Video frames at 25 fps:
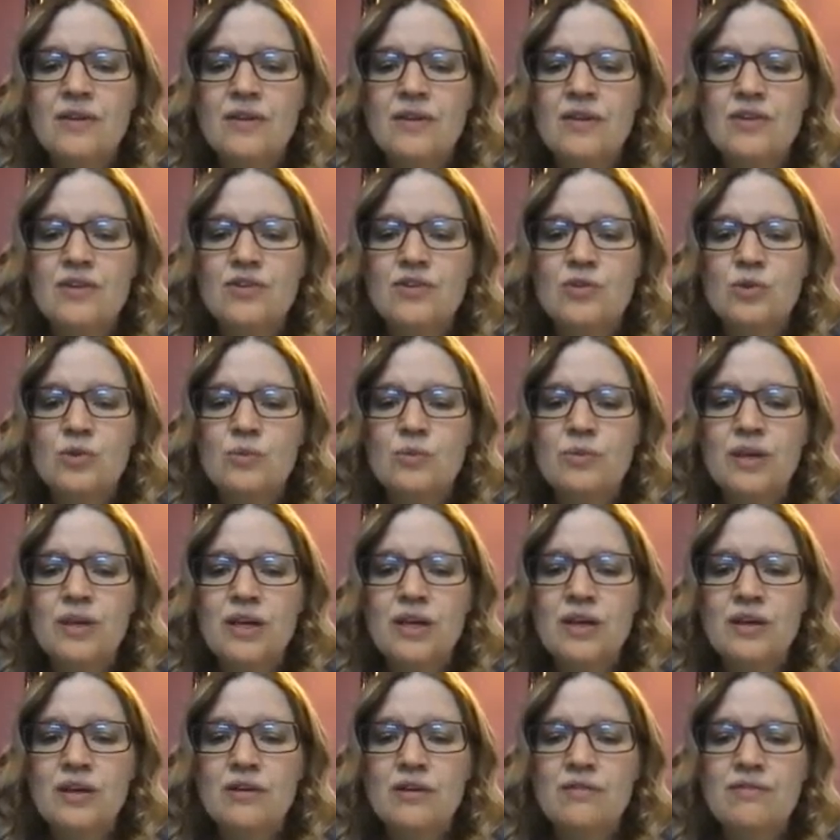This will
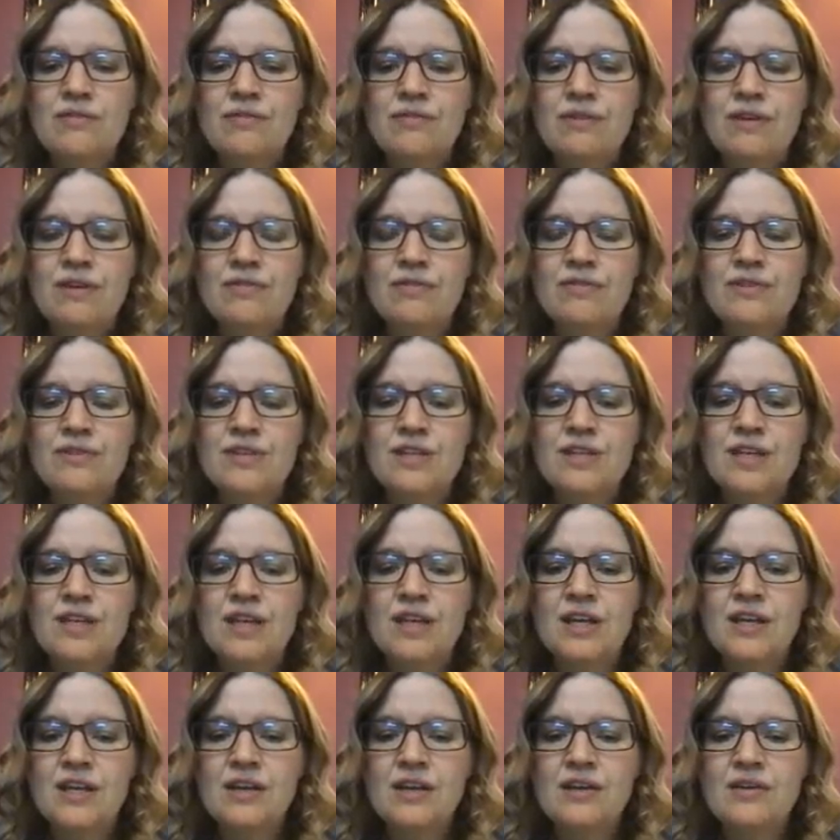be
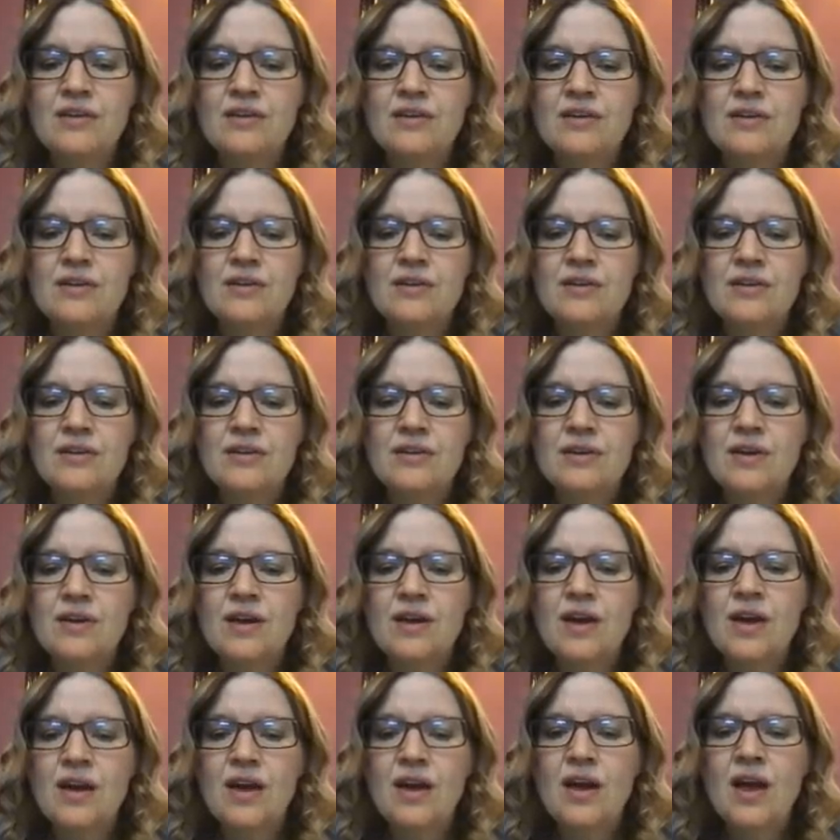15.
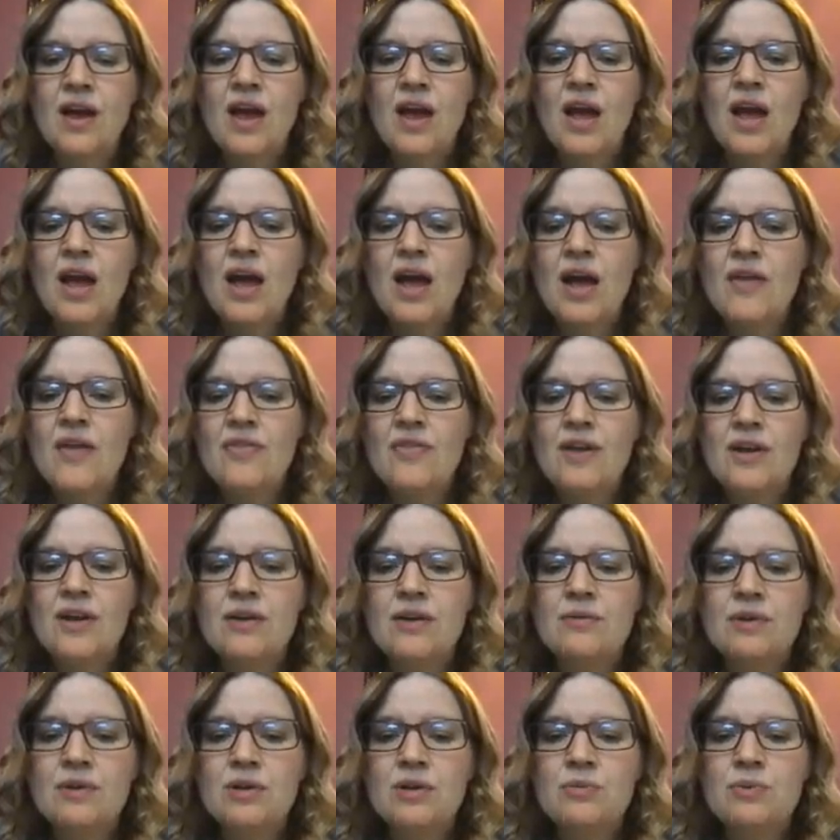And
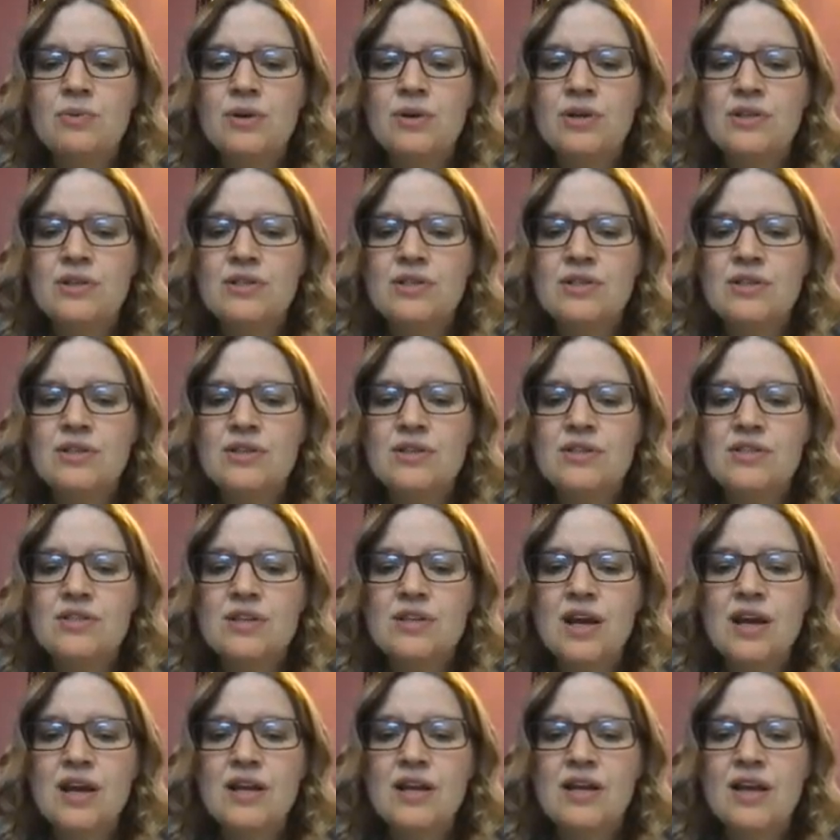then I'm going to put this
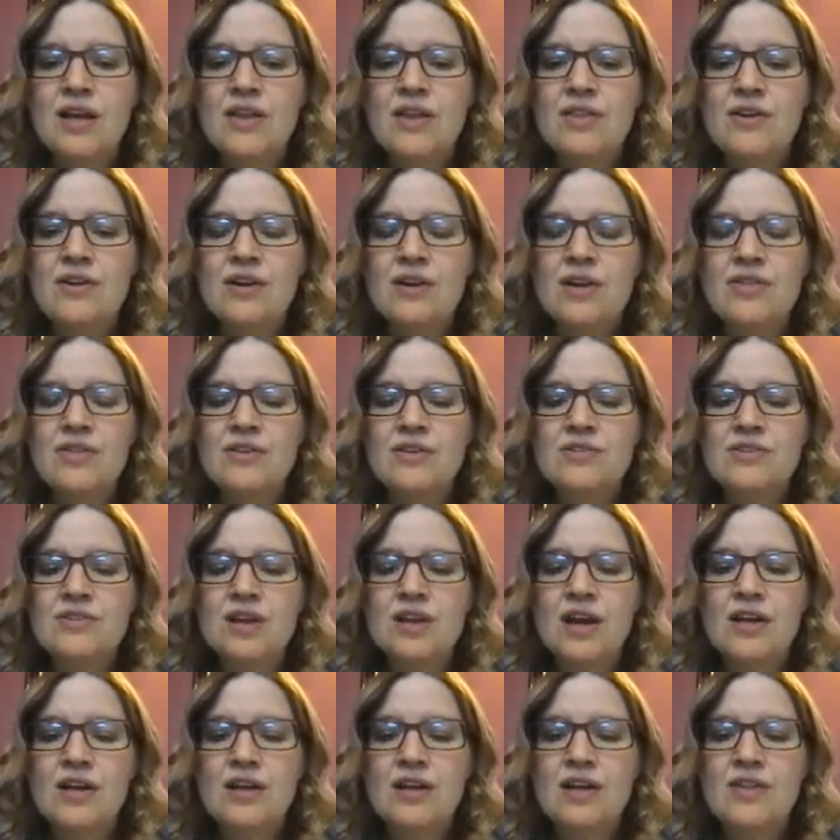guy together and this
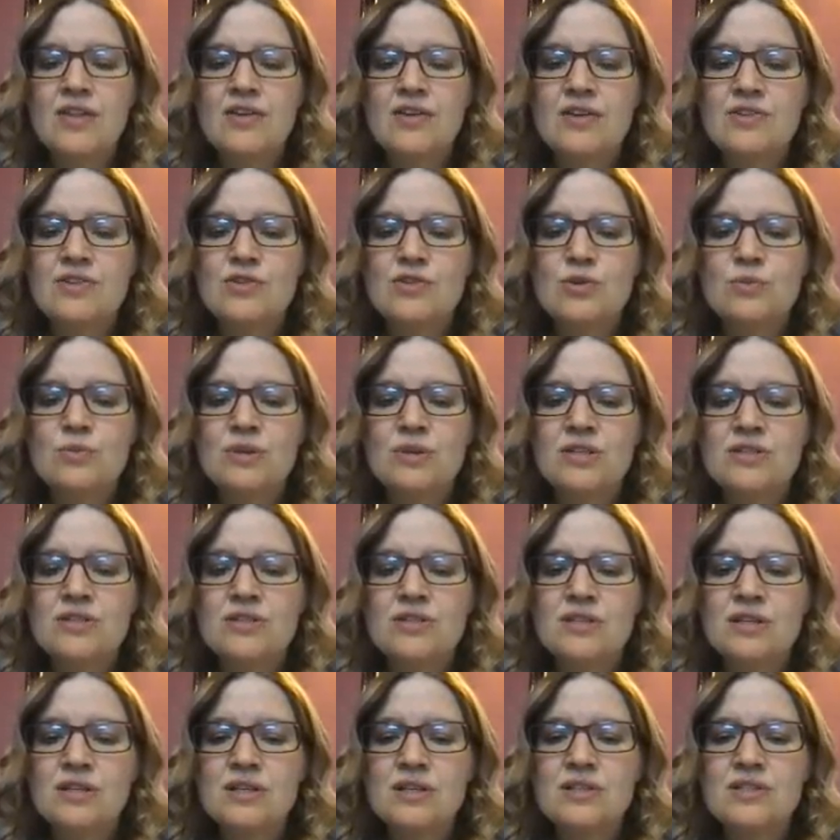guy together. This will be
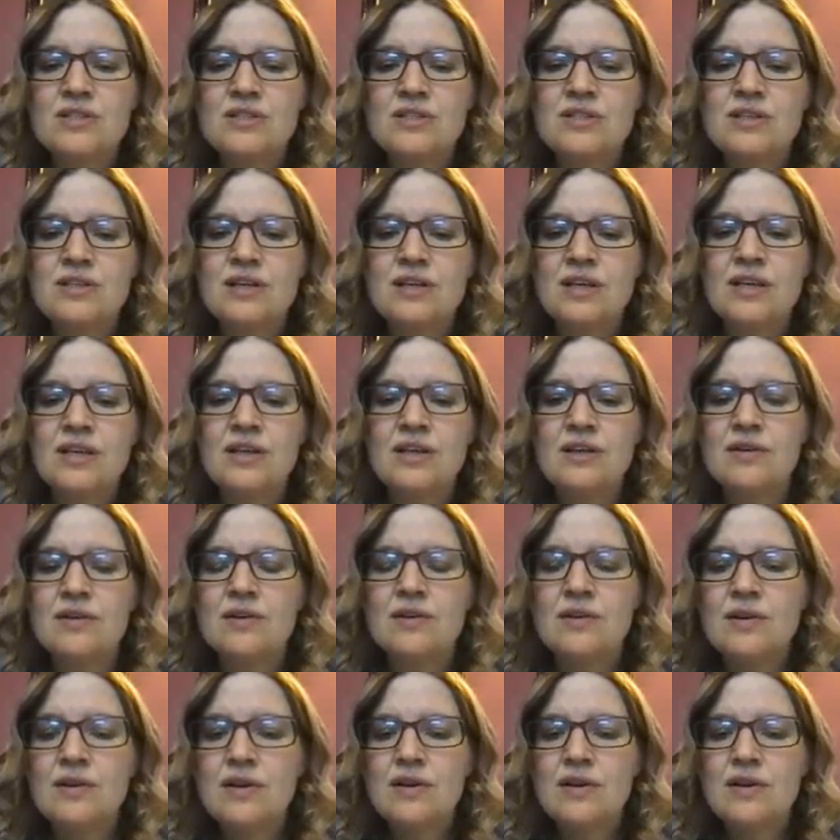16.